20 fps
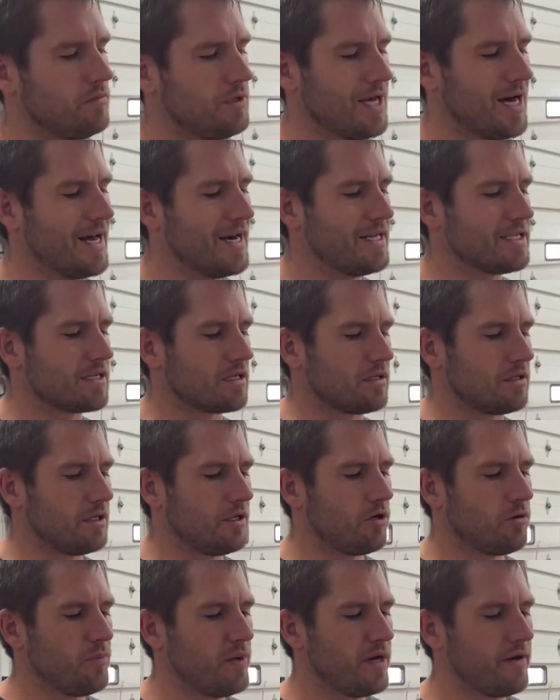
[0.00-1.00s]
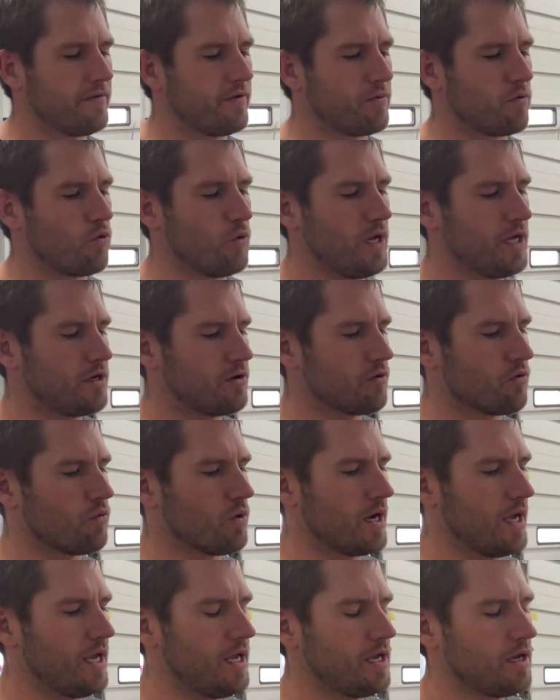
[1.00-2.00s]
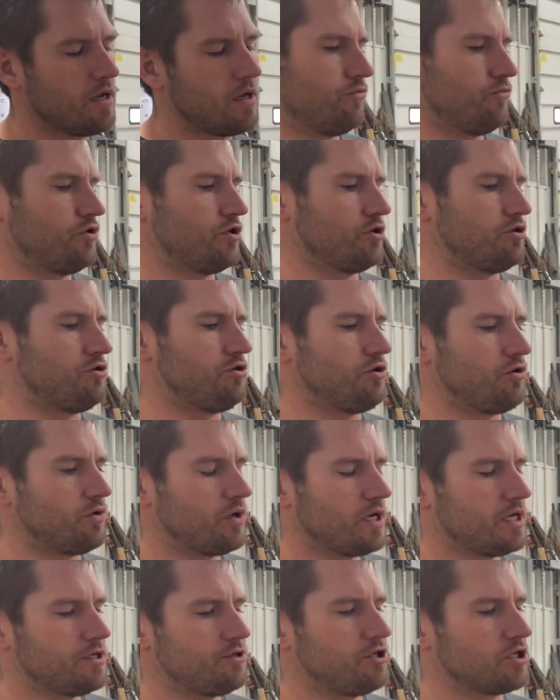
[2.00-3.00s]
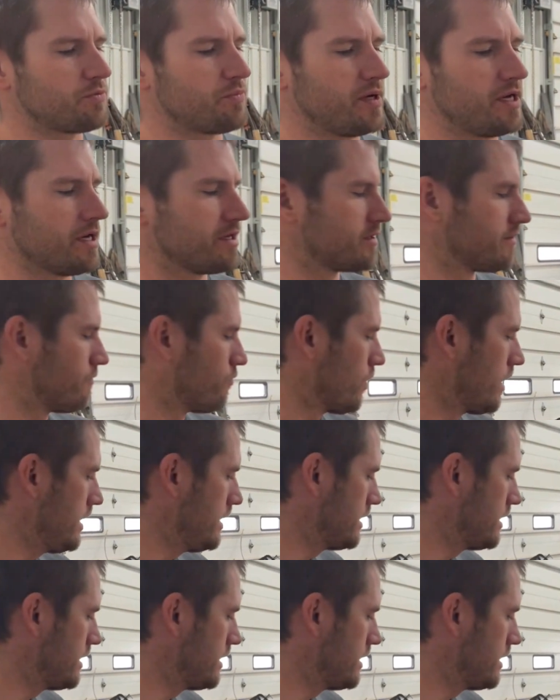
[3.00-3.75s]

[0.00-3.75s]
That is a little bit of a weaker way to do it just because of weight